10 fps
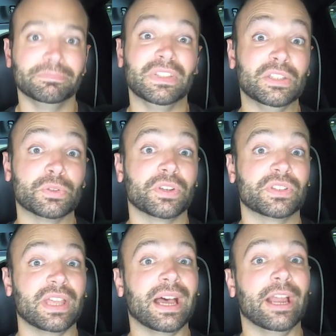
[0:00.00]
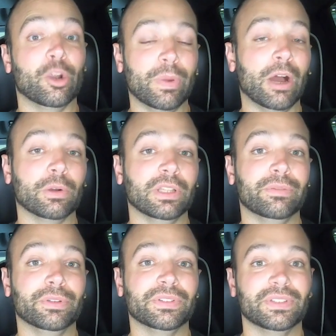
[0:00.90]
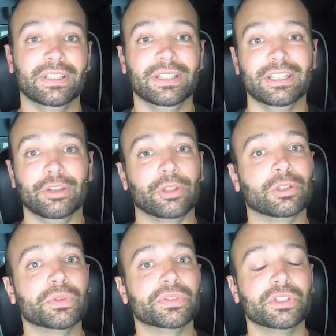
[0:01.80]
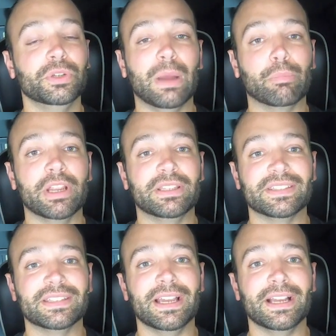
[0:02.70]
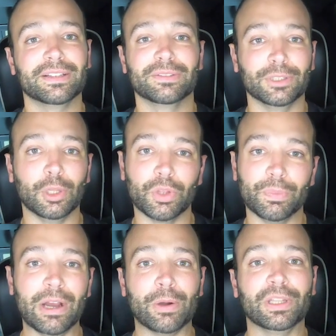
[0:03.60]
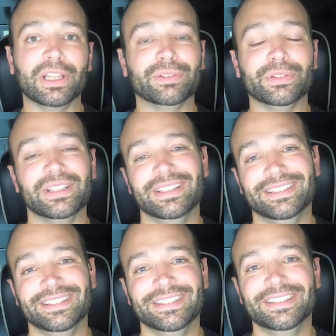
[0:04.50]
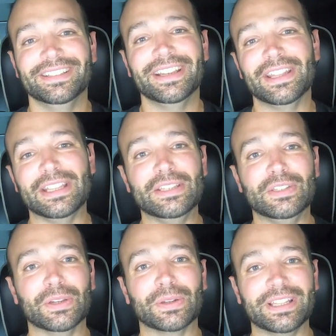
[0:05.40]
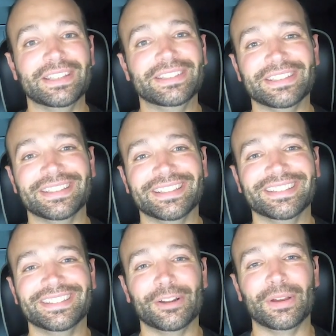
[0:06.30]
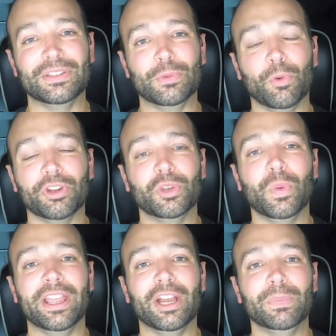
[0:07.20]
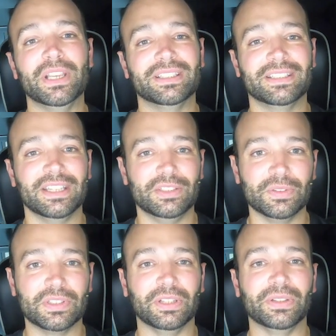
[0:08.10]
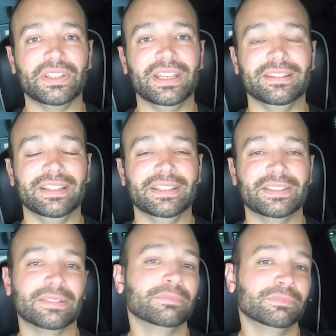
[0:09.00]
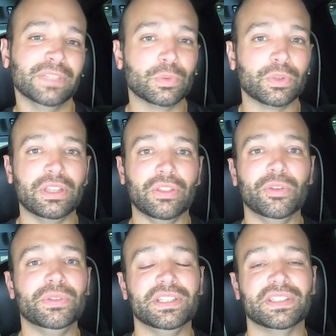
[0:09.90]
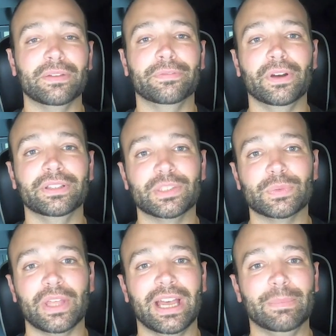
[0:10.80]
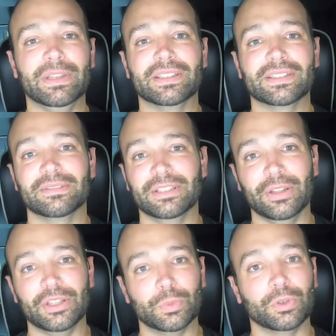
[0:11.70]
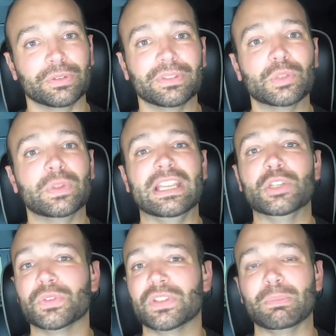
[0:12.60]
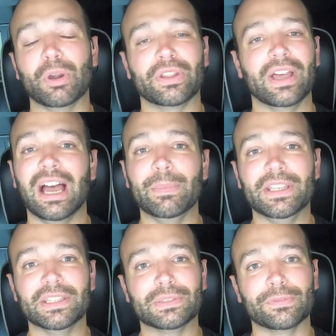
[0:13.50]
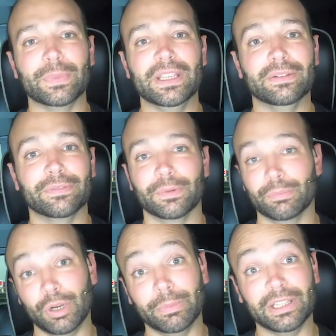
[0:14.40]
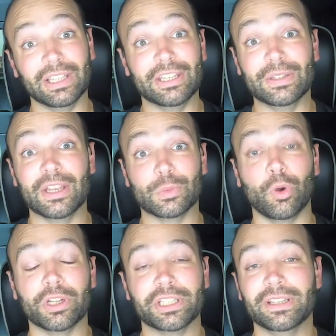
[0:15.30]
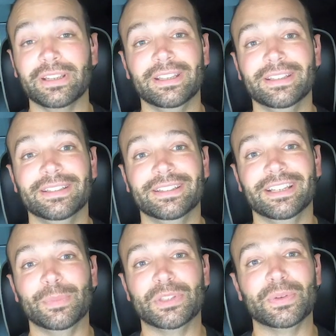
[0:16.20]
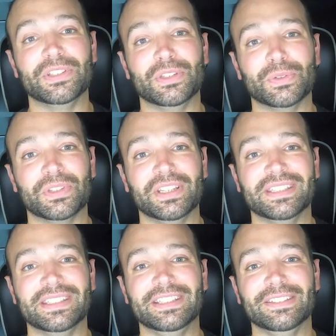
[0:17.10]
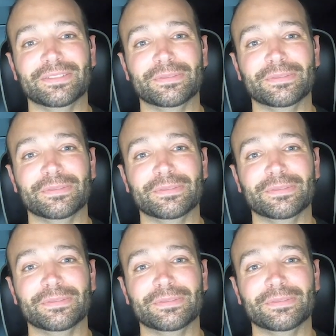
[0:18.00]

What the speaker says: these trucks to higher power levels. The closer you operate to stock, the lower the power level, kind of the easier it is. And as you work your way up, you get to test your skill set, and that's where the enthusiasts have fun. That's where the hobbyists, that's where the interesting part of the hobby is for me and for probably a lot of you guys watching. It's always interesting to see,